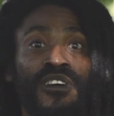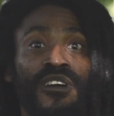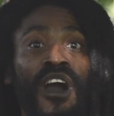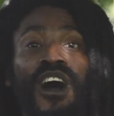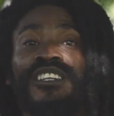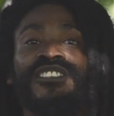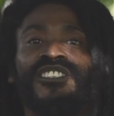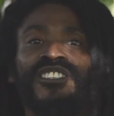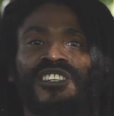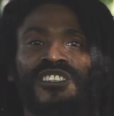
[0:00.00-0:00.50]

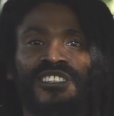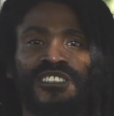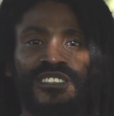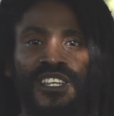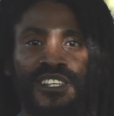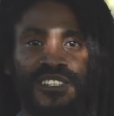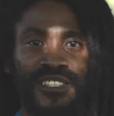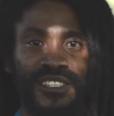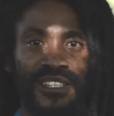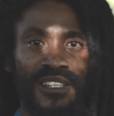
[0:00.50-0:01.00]

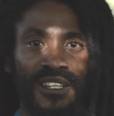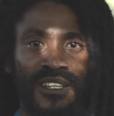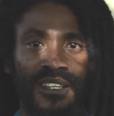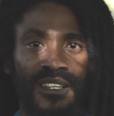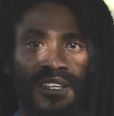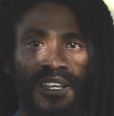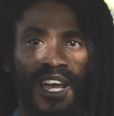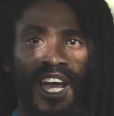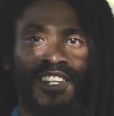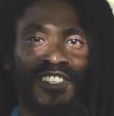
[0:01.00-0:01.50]
consciousness
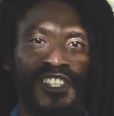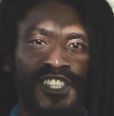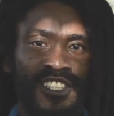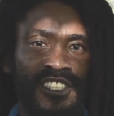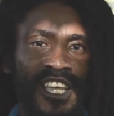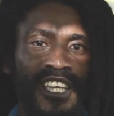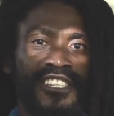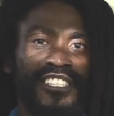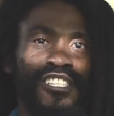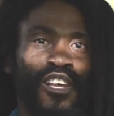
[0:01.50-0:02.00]
and
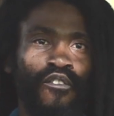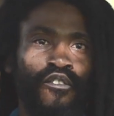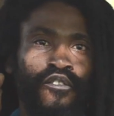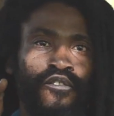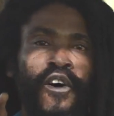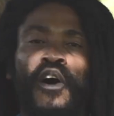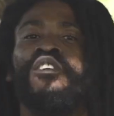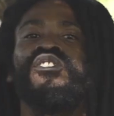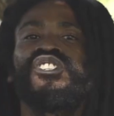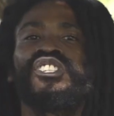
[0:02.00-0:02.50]
states of
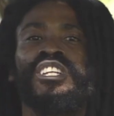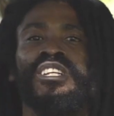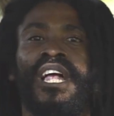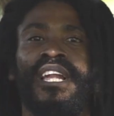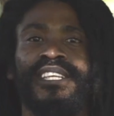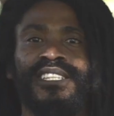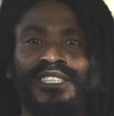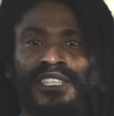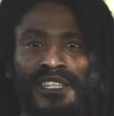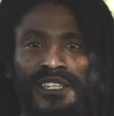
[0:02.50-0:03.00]

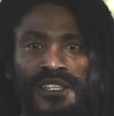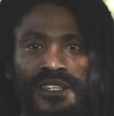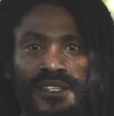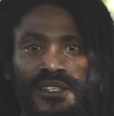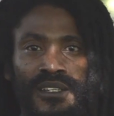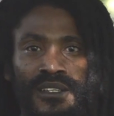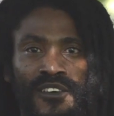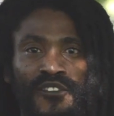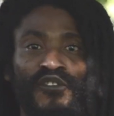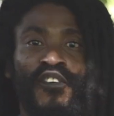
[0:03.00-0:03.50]
functionality,
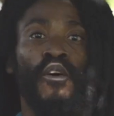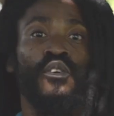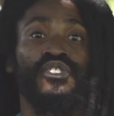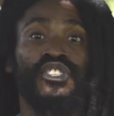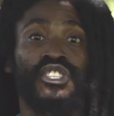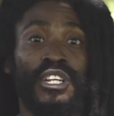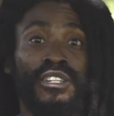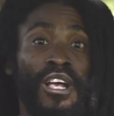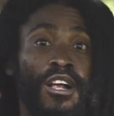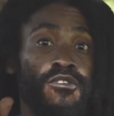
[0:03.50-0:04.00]

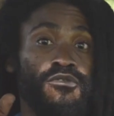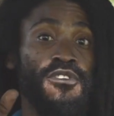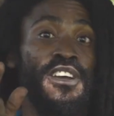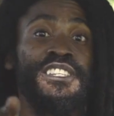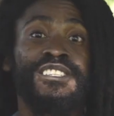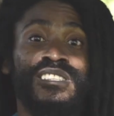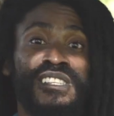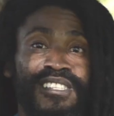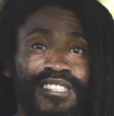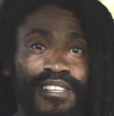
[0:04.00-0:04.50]
functional
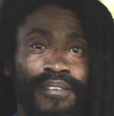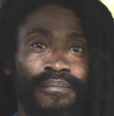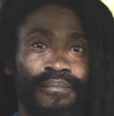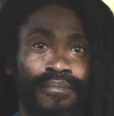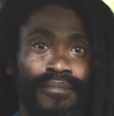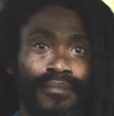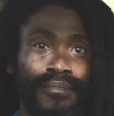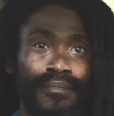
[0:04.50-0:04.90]
racism.